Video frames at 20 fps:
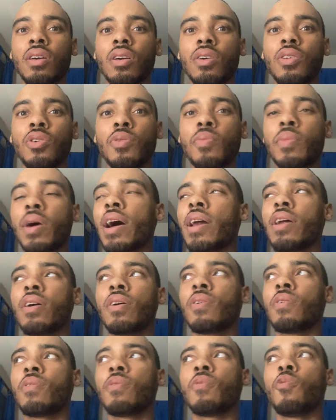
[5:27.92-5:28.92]
No
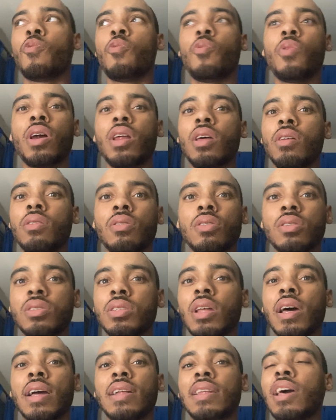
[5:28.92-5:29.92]
matter what it looks
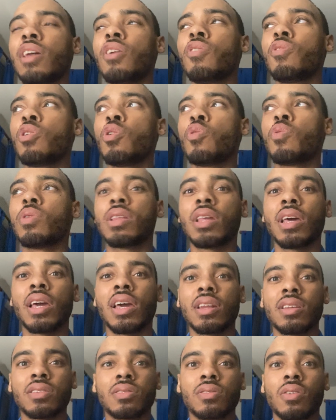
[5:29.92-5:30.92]
like, they don't know what the
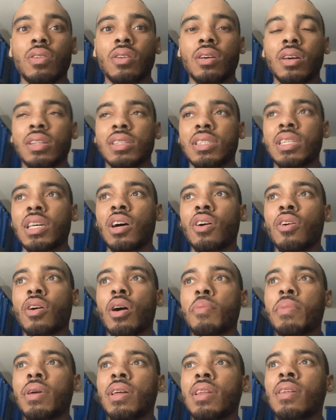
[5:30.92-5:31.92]
end is going to entail. I
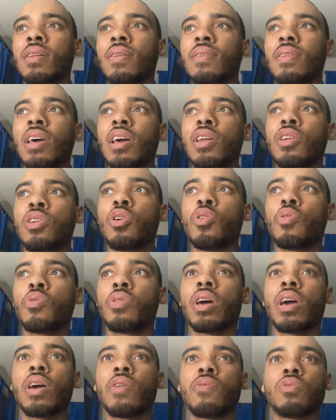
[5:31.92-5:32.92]
mean, they know the
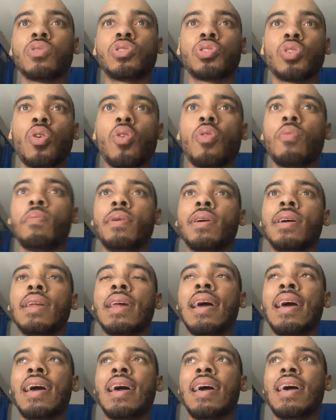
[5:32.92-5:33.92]
end result, but
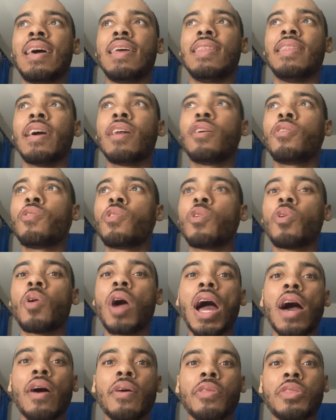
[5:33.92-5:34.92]
they don't know
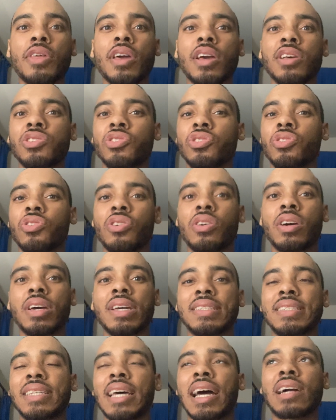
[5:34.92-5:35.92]
how things are going to
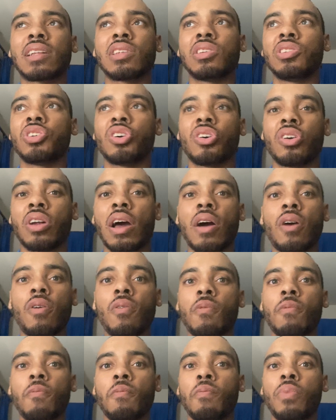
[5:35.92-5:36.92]
exactly turn out,
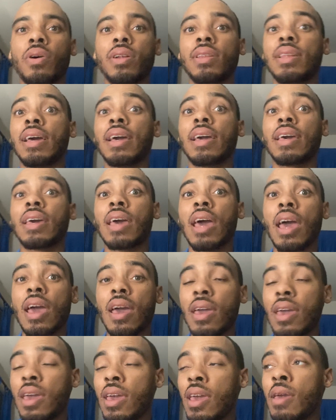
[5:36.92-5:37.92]
but they
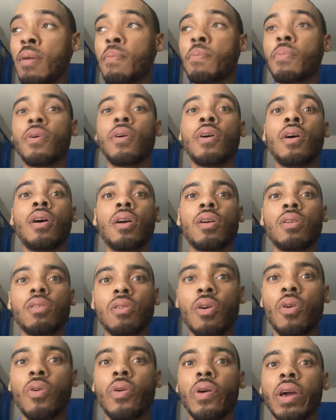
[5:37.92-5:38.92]
keep
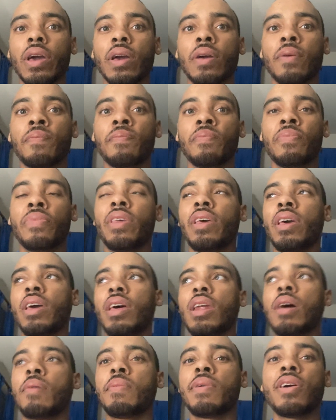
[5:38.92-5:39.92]
going.
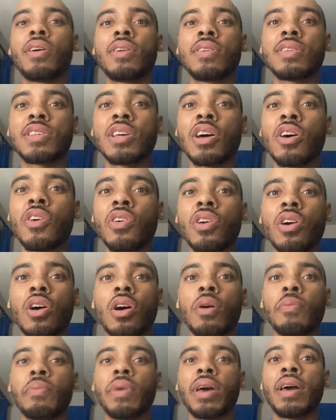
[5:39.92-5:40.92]
And I'm here to tell
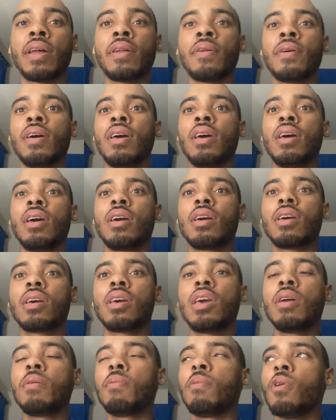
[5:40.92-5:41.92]
y'all, man,
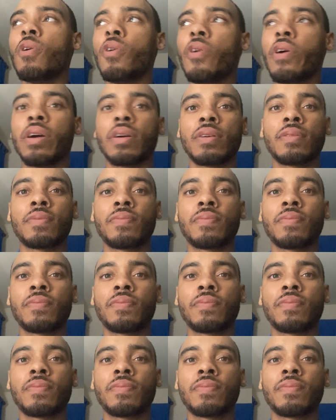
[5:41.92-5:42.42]
keep going.